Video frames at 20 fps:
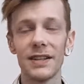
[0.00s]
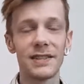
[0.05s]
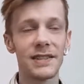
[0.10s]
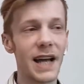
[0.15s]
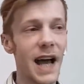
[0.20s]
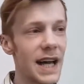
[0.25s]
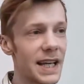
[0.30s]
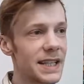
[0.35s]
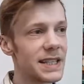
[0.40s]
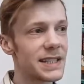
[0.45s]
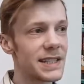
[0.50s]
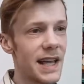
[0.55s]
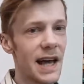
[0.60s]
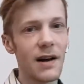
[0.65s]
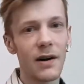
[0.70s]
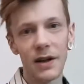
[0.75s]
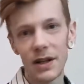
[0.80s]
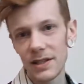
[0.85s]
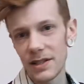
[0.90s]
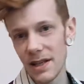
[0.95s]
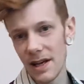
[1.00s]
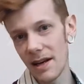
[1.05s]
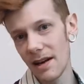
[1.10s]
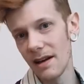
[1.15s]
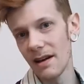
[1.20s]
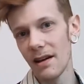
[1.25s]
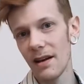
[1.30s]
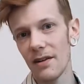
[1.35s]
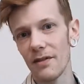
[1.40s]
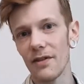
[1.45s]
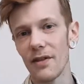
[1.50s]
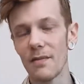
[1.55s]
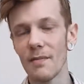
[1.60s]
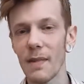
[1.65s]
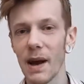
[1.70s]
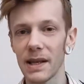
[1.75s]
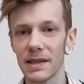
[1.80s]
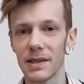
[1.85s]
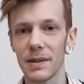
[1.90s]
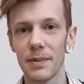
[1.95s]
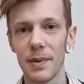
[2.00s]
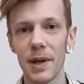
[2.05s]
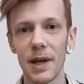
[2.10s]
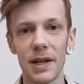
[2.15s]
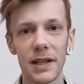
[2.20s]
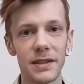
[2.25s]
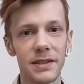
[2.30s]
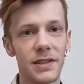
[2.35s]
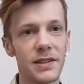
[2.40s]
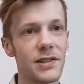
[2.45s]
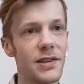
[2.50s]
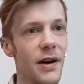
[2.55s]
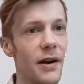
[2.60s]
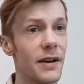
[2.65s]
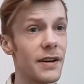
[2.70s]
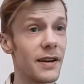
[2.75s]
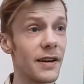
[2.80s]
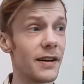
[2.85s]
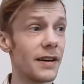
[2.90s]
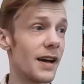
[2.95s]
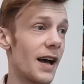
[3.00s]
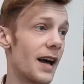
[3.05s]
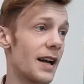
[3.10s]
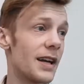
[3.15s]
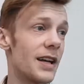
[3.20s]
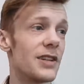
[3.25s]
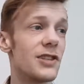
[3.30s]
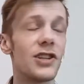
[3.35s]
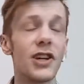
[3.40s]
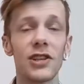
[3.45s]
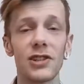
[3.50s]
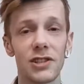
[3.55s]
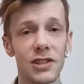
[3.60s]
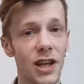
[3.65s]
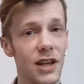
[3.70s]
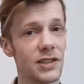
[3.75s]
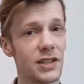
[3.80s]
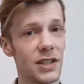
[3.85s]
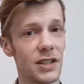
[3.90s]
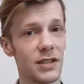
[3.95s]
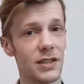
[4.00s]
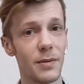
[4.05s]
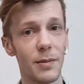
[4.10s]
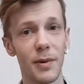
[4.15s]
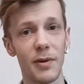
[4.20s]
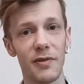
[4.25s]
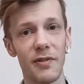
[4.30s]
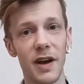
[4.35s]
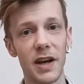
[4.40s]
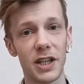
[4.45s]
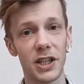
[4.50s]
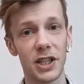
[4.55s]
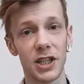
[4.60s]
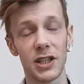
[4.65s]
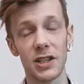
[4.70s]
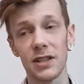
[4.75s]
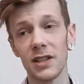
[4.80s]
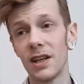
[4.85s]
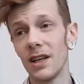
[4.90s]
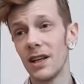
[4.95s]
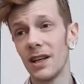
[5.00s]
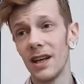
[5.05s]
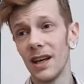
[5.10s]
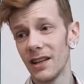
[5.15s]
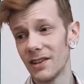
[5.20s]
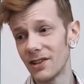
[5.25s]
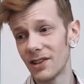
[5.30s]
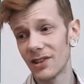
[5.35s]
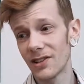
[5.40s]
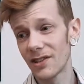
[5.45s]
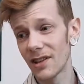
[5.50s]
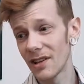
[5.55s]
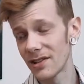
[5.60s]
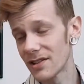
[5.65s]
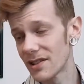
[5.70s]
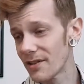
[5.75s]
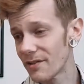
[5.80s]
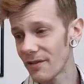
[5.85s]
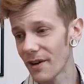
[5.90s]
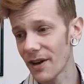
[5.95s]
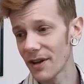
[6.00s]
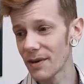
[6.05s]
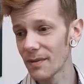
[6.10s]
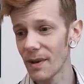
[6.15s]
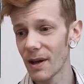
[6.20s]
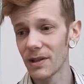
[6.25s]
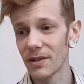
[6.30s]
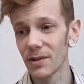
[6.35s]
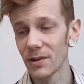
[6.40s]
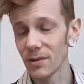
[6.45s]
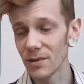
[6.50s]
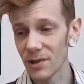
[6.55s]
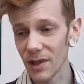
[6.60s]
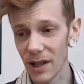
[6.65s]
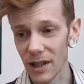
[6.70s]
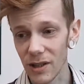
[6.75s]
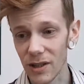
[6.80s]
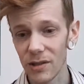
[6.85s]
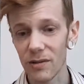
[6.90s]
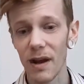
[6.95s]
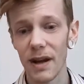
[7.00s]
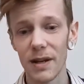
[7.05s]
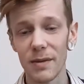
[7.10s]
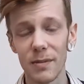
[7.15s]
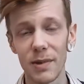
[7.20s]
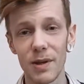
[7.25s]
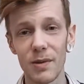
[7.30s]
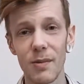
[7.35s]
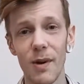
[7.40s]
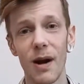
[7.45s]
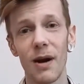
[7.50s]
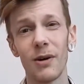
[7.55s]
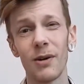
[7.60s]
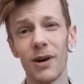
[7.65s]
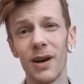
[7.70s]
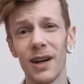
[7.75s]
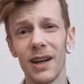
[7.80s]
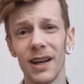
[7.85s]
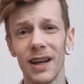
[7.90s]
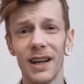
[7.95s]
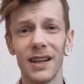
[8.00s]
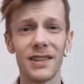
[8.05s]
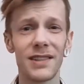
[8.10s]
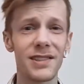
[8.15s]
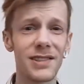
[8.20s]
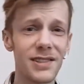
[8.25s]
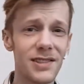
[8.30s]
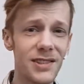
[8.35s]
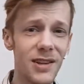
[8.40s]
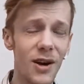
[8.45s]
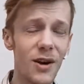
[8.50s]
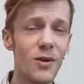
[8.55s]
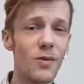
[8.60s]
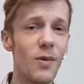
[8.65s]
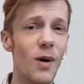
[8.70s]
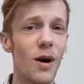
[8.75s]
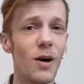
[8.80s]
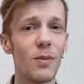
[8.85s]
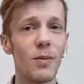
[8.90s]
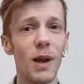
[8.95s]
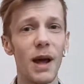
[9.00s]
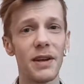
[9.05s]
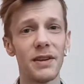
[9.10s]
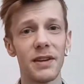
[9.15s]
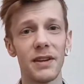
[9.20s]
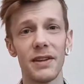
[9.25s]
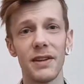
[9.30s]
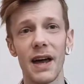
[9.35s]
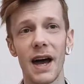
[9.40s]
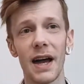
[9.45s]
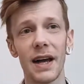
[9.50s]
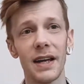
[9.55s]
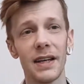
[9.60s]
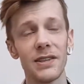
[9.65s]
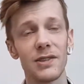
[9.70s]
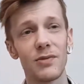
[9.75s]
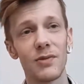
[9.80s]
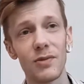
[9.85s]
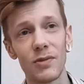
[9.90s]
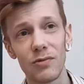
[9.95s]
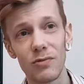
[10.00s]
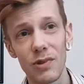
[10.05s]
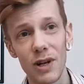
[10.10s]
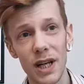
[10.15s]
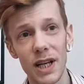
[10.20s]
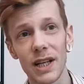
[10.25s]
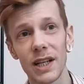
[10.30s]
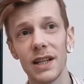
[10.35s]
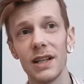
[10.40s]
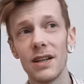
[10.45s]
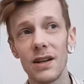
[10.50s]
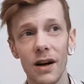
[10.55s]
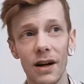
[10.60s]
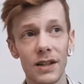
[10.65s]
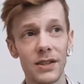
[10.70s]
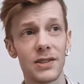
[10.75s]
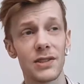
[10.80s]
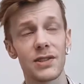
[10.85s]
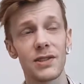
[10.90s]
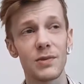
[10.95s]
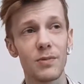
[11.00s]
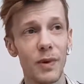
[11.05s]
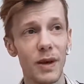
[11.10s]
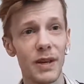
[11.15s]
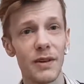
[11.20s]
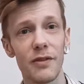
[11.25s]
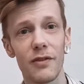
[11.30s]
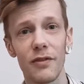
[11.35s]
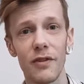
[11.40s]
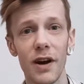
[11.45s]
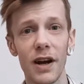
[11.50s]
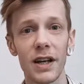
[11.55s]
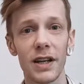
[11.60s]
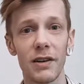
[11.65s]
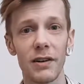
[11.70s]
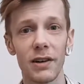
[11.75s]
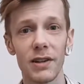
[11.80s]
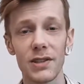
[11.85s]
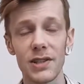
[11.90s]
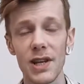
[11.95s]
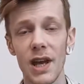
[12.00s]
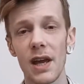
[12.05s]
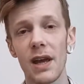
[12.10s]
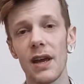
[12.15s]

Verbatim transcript: takes that idea of the mass appealing designer and it just does it to perfection it just does the fundamentals incredibly well it's so well blended that it's really nice sweet fragrance